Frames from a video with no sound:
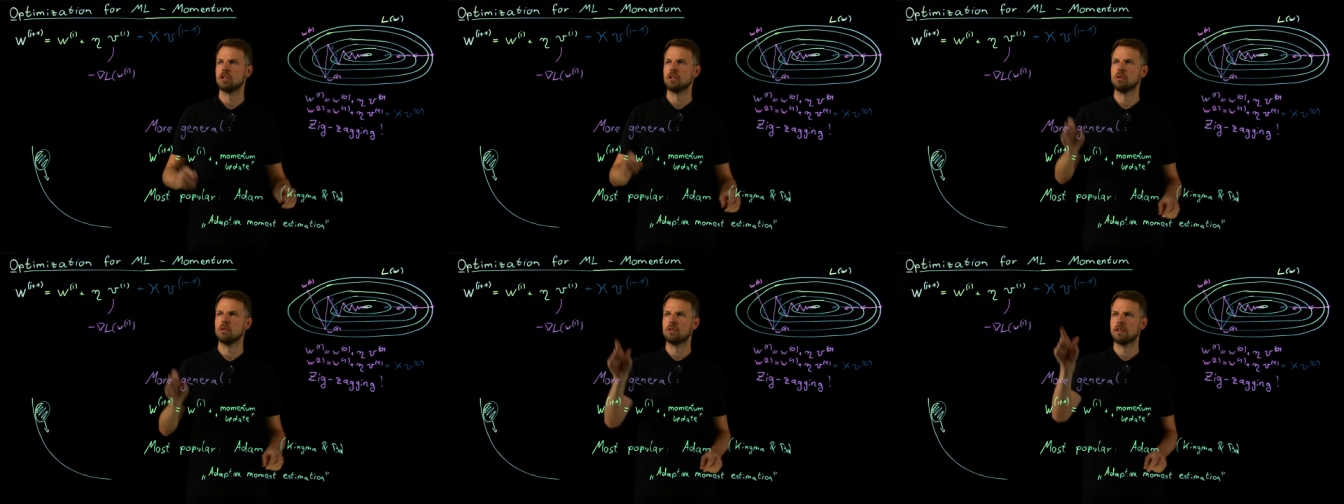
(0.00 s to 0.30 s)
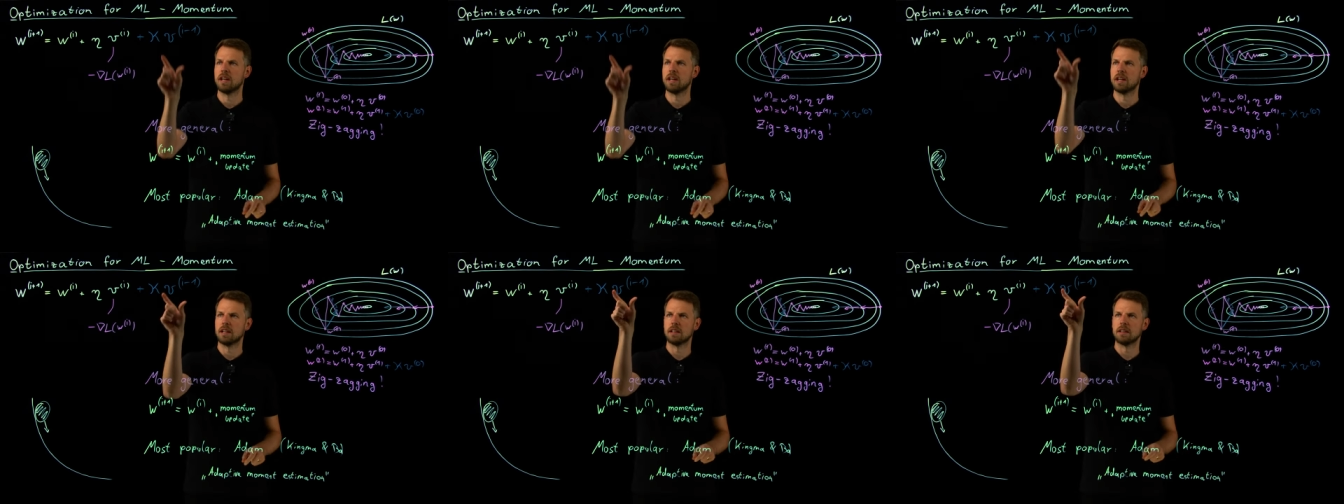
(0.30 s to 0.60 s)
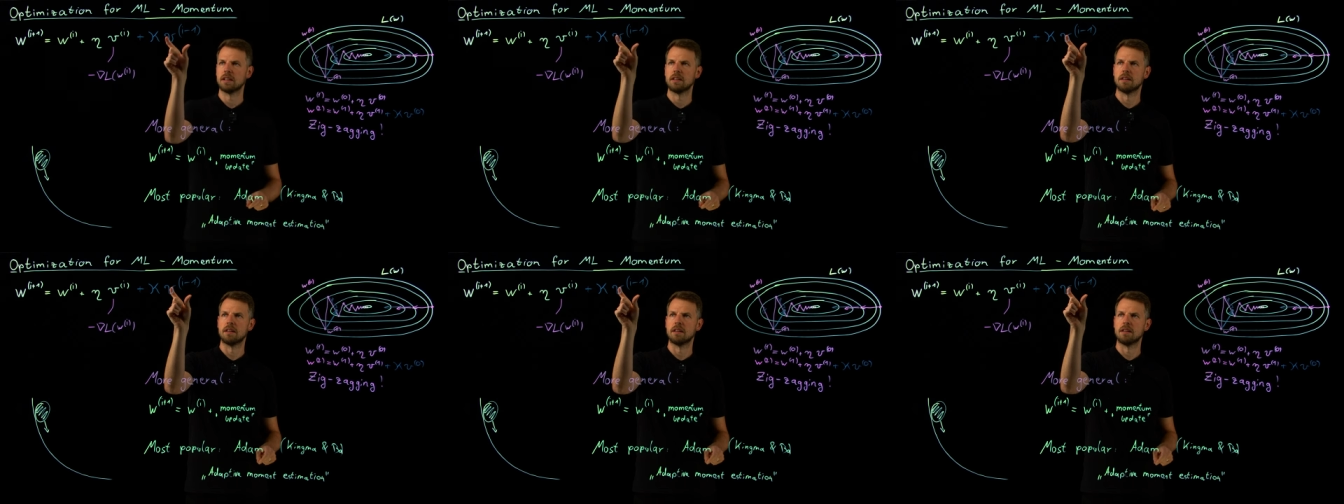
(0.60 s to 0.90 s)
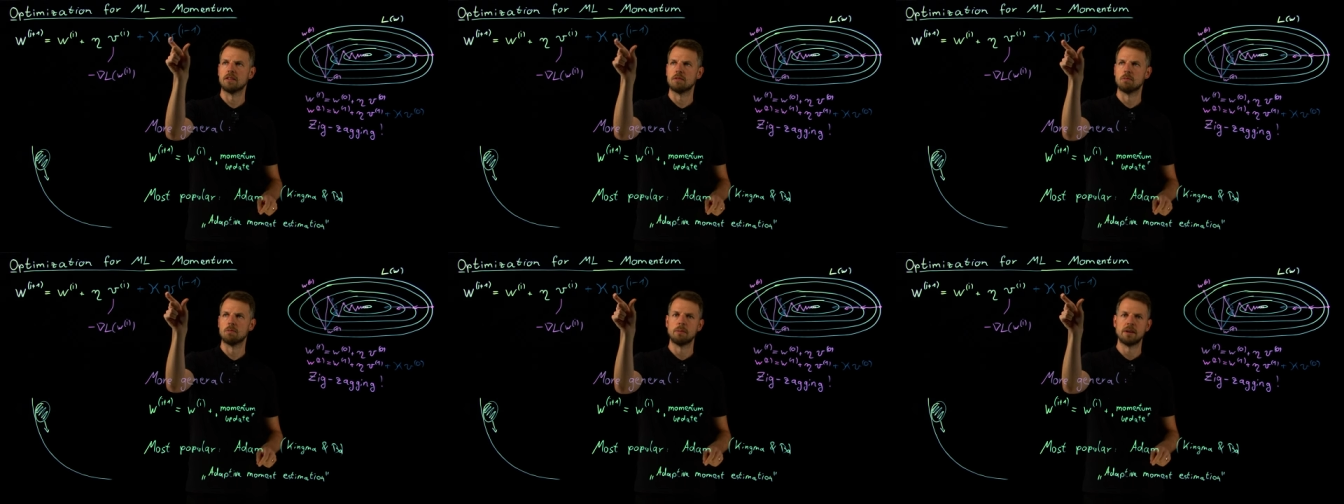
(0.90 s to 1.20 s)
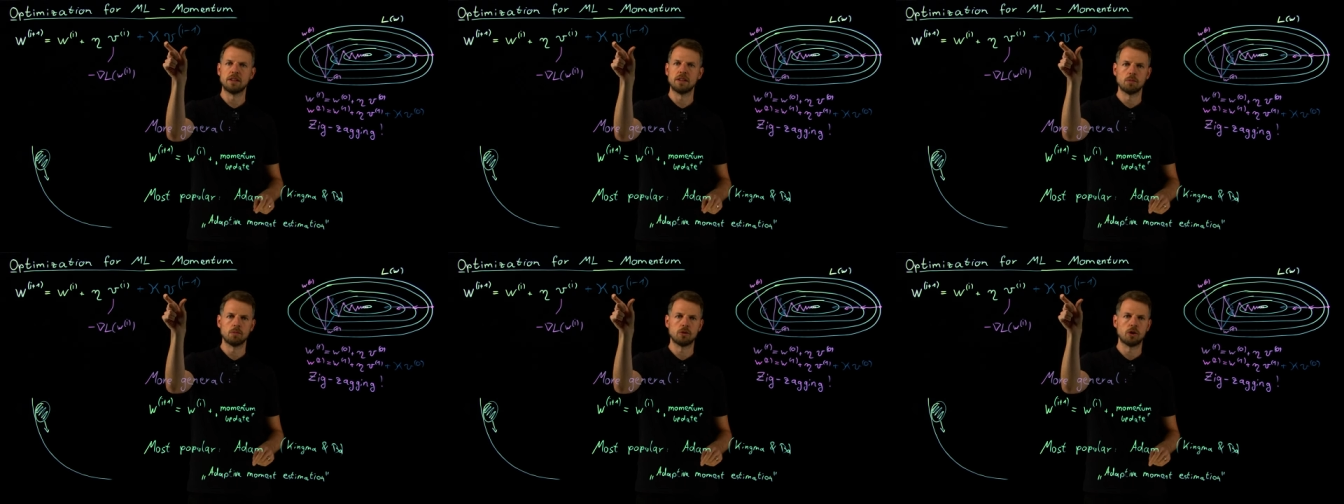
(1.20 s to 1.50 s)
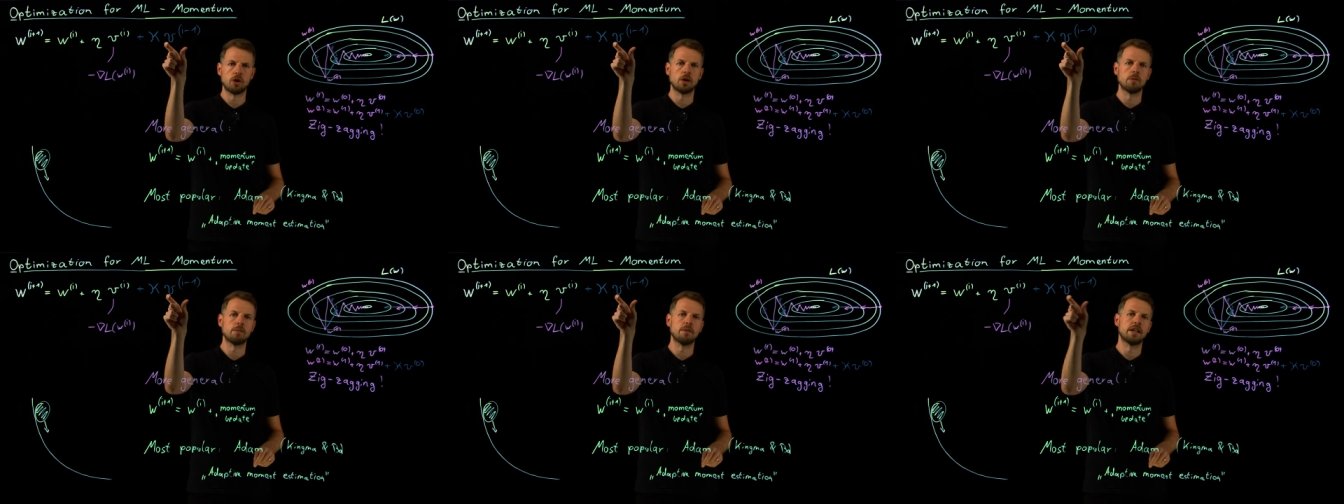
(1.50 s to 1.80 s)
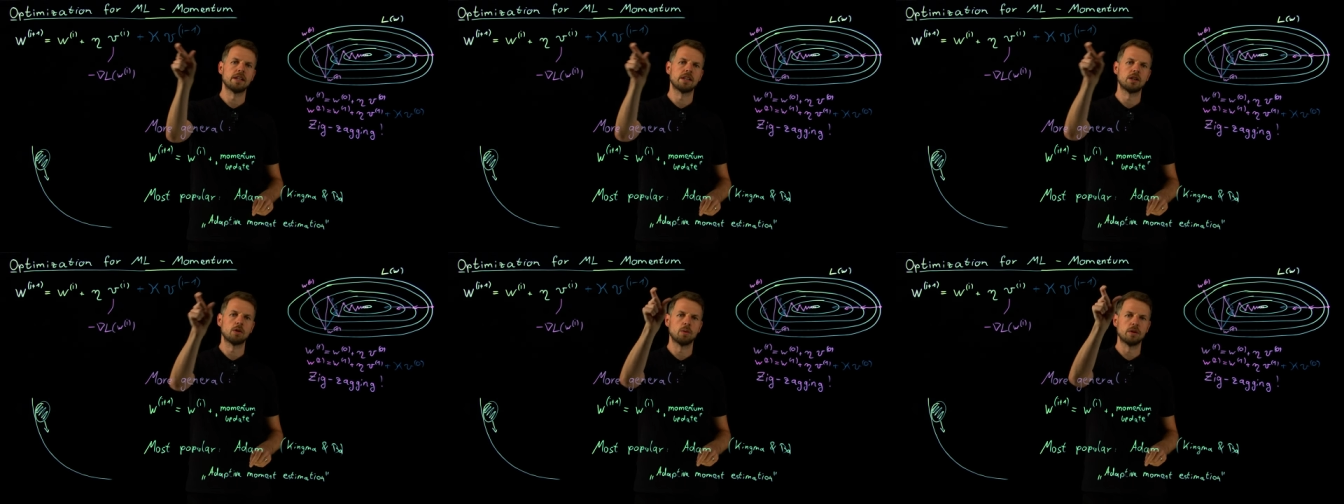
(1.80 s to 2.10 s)
you take this momentum term
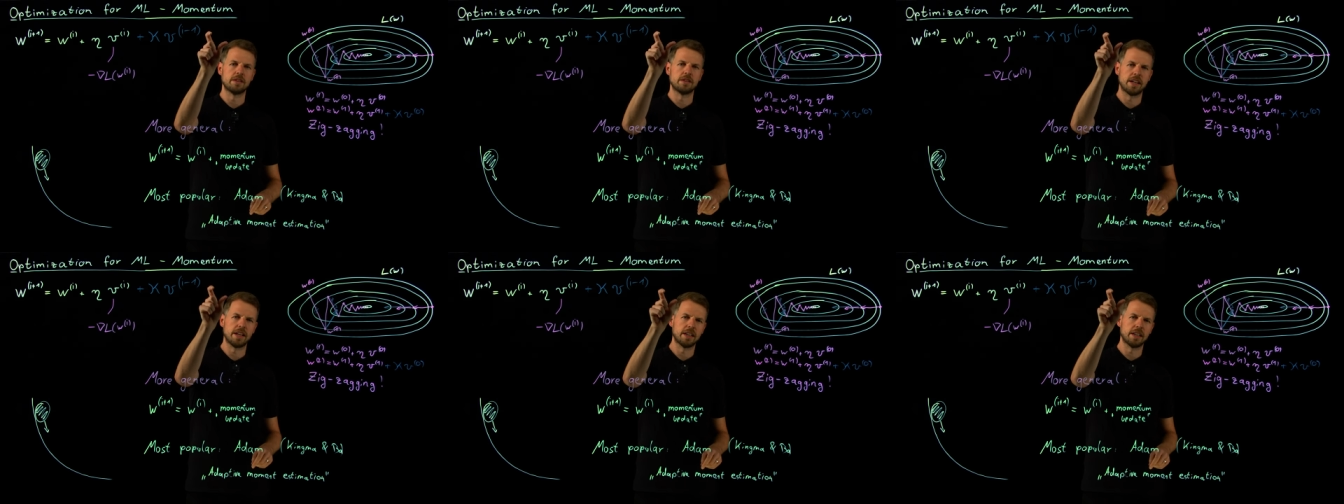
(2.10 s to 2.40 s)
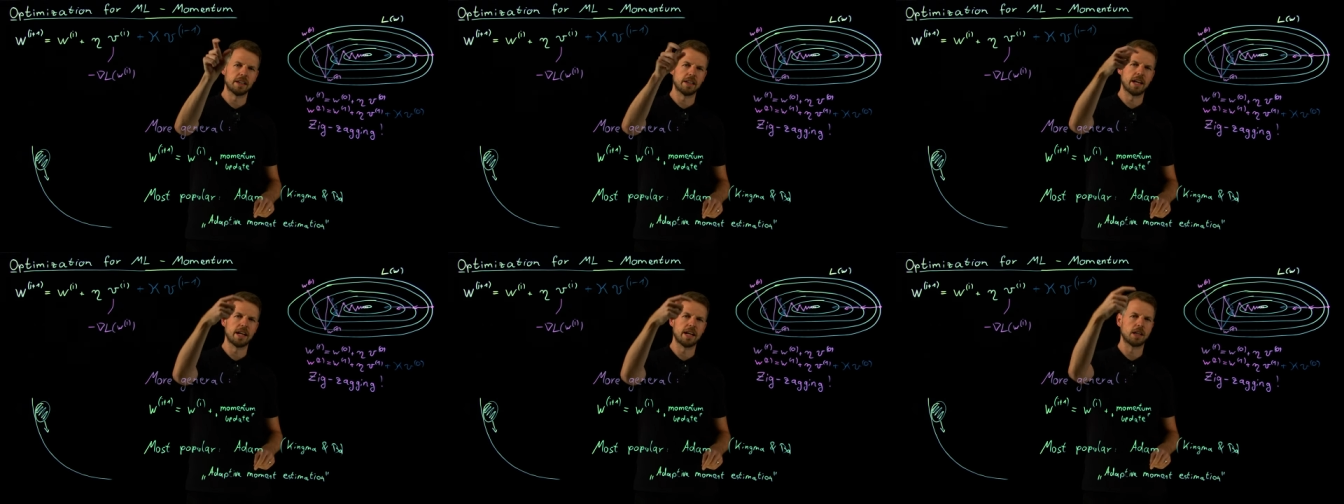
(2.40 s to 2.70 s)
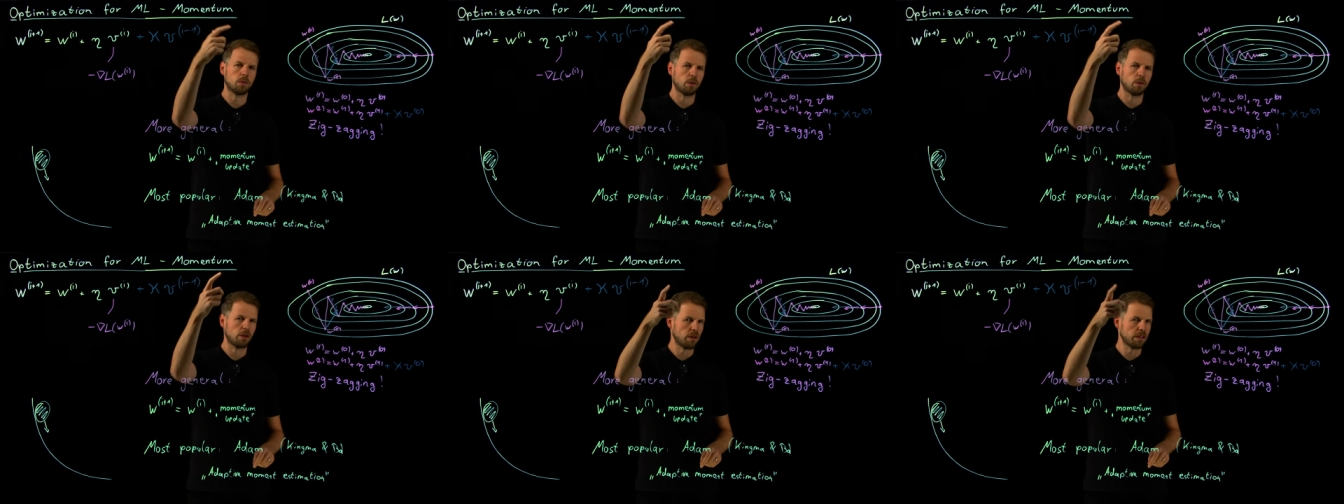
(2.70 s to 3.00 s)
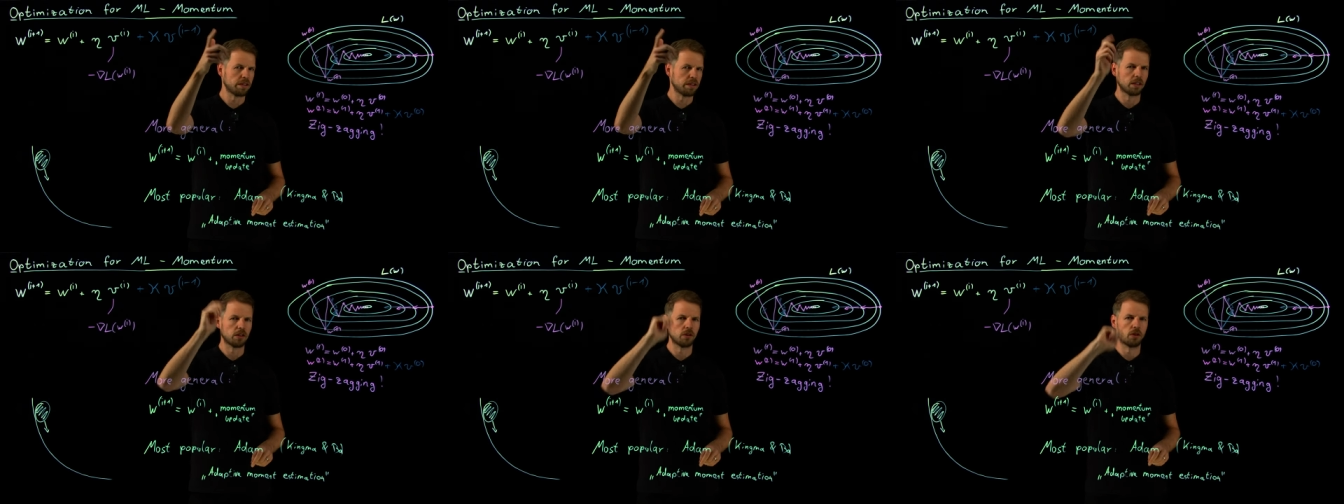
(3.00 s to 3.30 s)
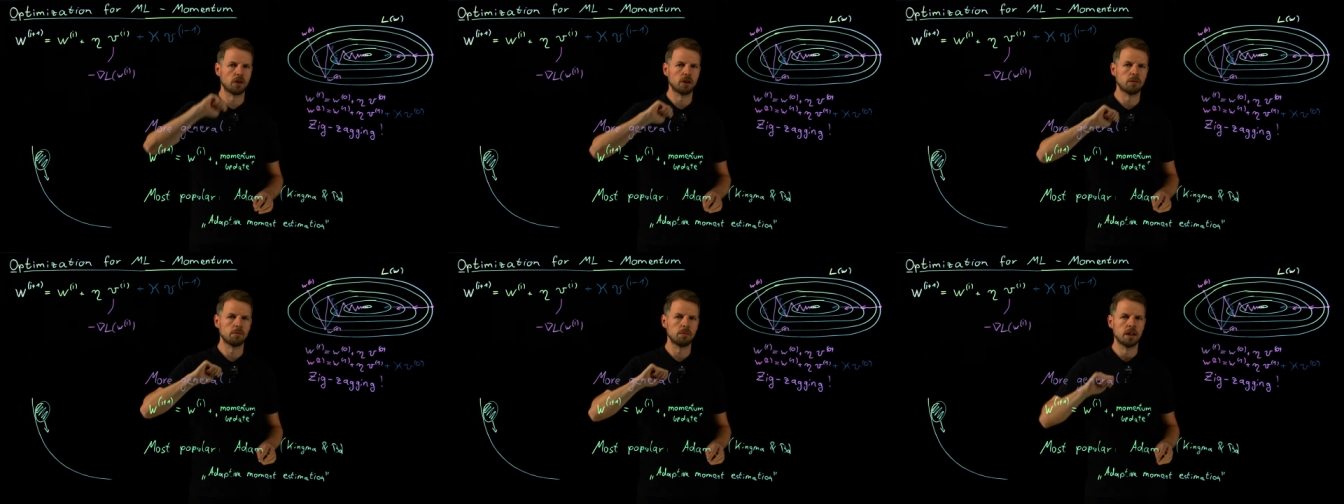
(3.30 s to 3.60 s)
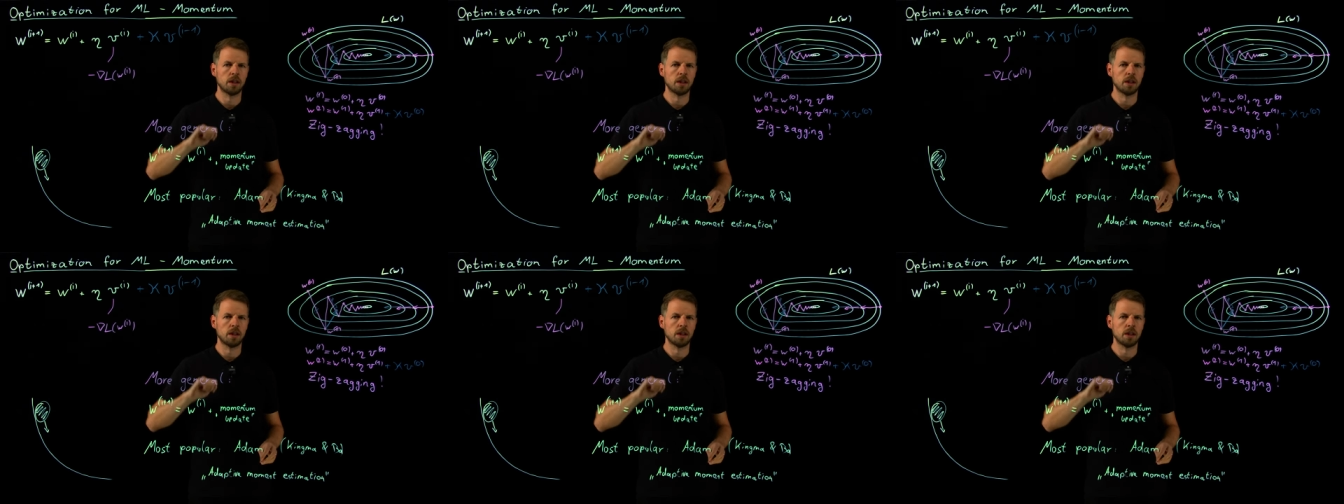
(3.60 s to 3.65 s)
and you will take a quadratic term